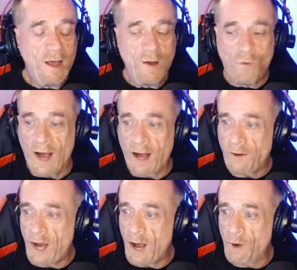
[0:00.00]
Wow,
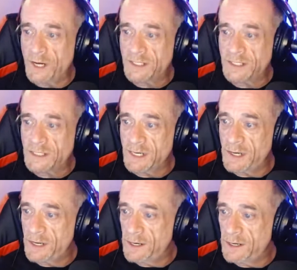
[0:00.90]
I wanted to
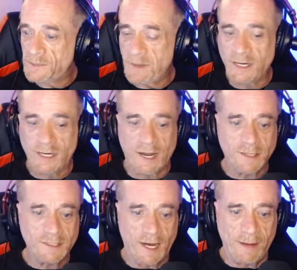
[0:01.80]
spend a lot
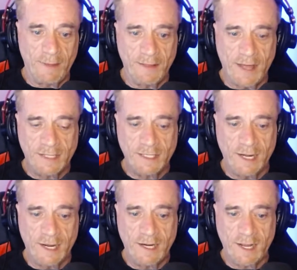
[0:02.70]
of time on that
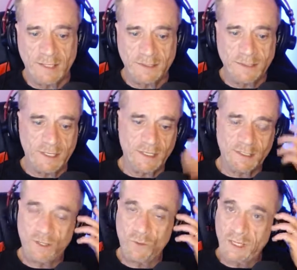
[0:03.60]
tonight, and
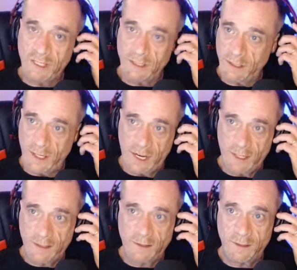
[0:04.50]
so we did,
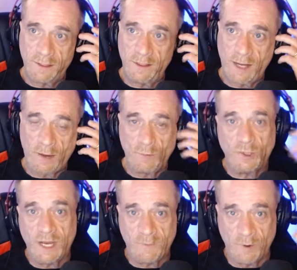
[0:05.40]
and I will
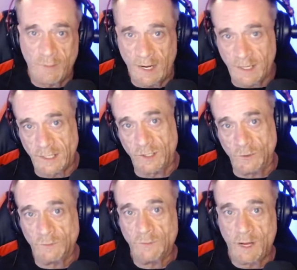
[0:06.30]
keep reminding you
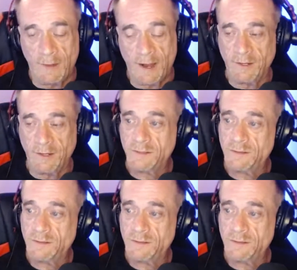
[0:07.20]
about it.